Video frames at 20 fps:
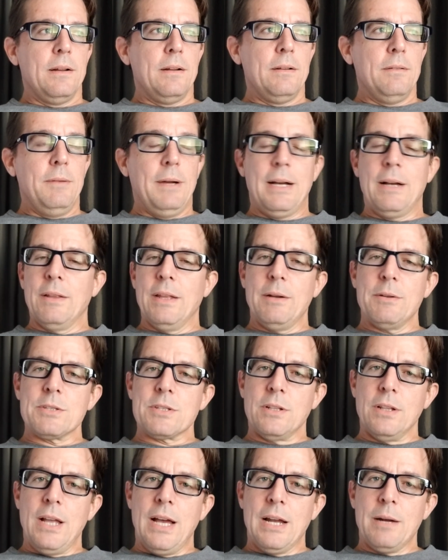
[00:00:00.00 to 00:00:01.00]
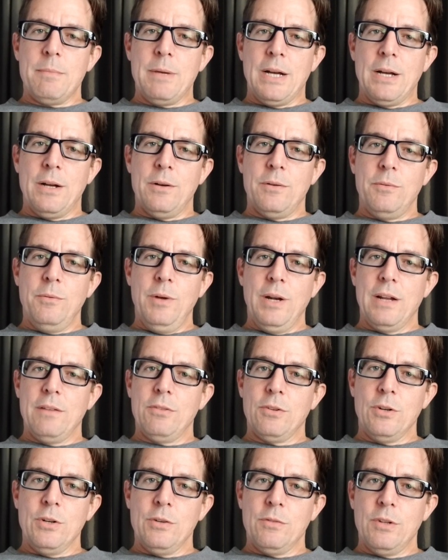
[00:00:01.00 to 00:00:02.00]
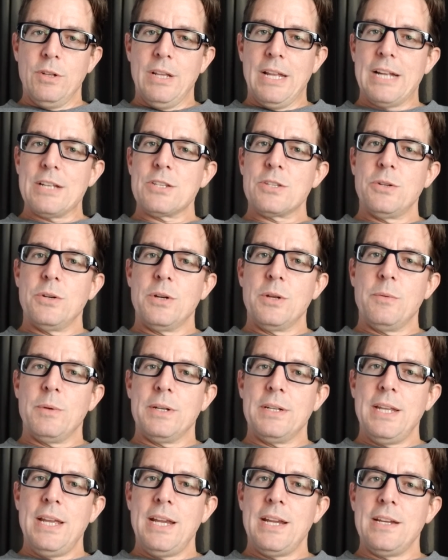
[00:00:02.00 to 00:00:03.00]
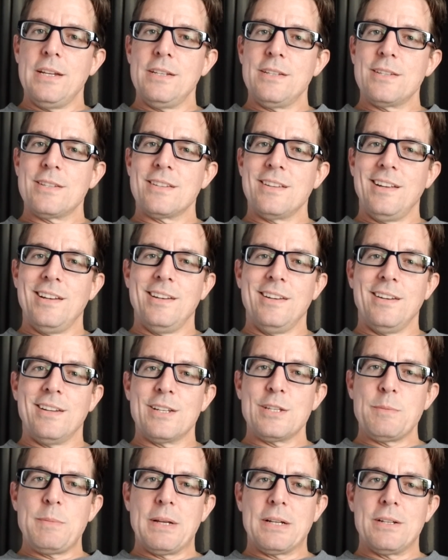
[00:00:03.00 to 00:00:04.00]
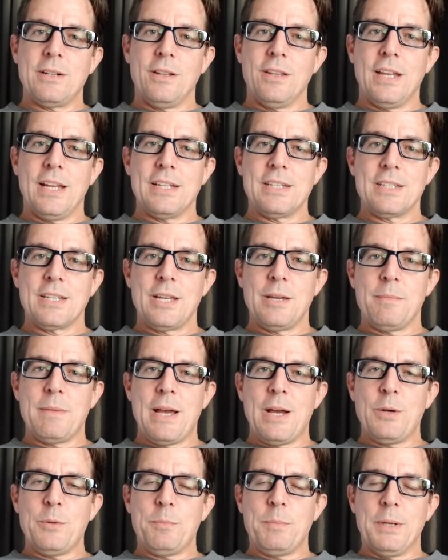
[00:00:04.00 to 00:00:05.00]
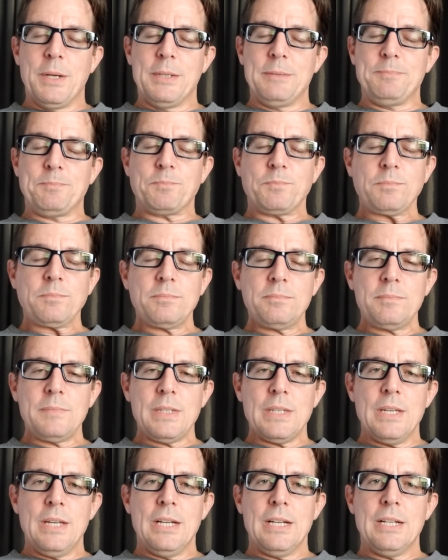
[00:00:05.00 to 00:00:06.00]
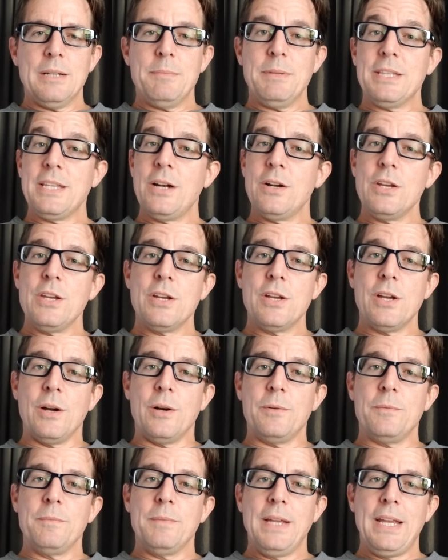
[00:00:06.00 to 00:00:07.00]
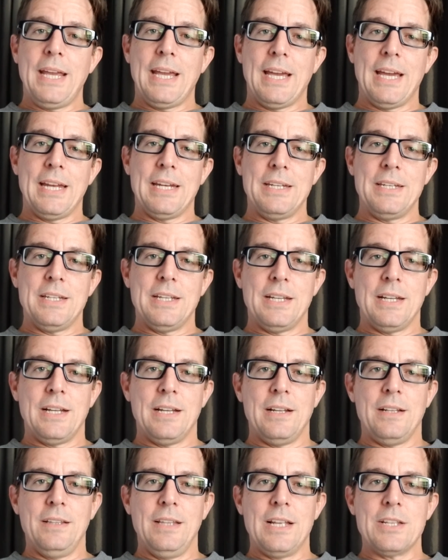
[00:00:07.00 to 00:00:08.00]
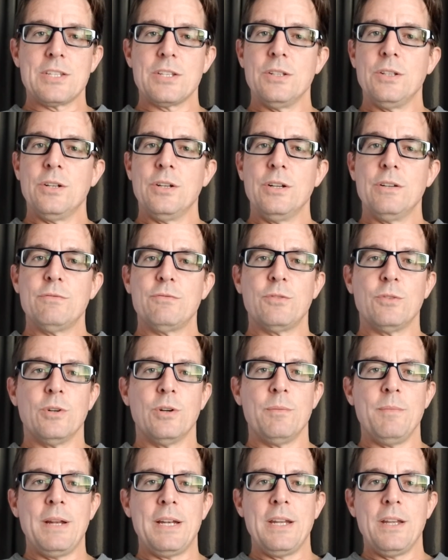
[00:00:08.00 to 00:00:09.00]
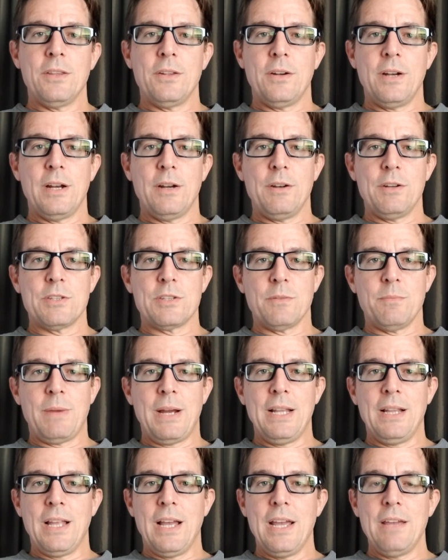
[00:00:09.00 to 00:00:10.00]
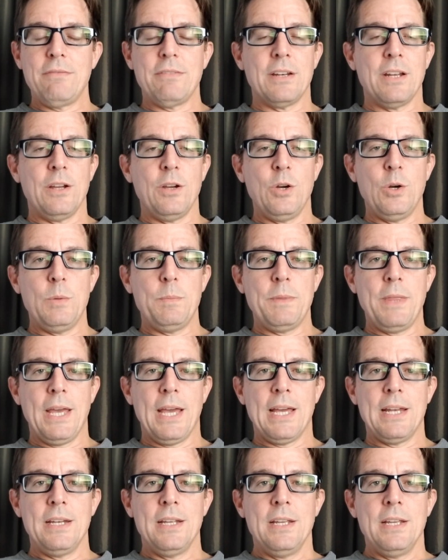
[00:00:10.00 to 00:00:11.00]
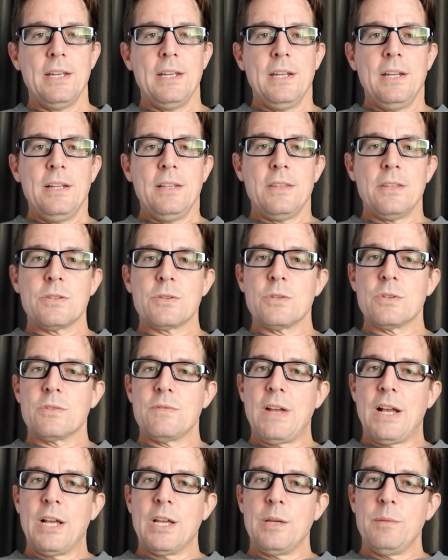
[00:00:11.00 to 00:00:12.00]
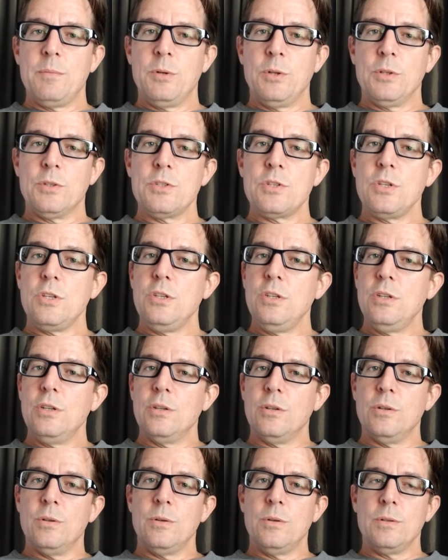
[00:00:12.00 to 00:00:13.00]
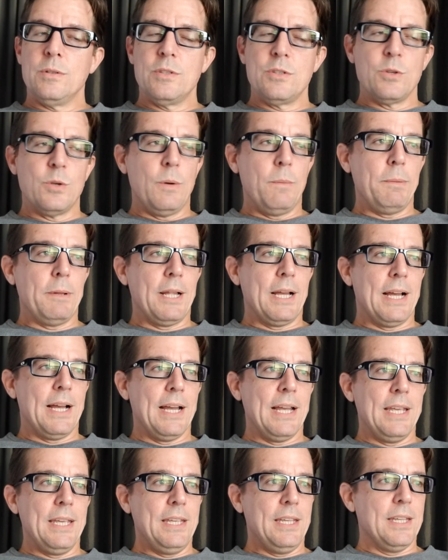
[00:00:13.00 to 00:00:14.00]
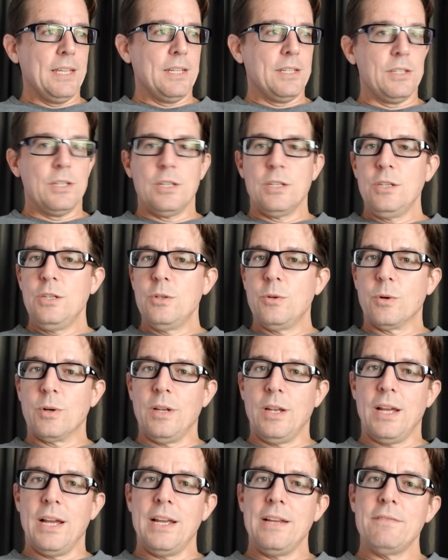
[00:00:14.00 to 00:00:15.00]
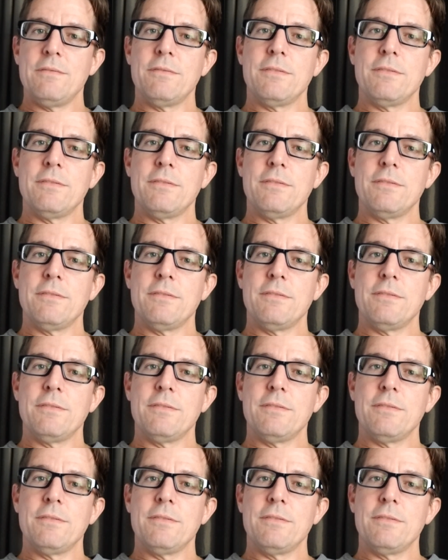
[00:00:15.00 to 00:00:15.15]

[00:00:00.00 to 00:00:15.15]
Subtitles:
wow, that was a lot about what I've learned over the last 31 days. I didn't expect all that to come out, but there you go. And lesson learned for many other areas of my life, and I hope that this is valuable to you to apply in your life.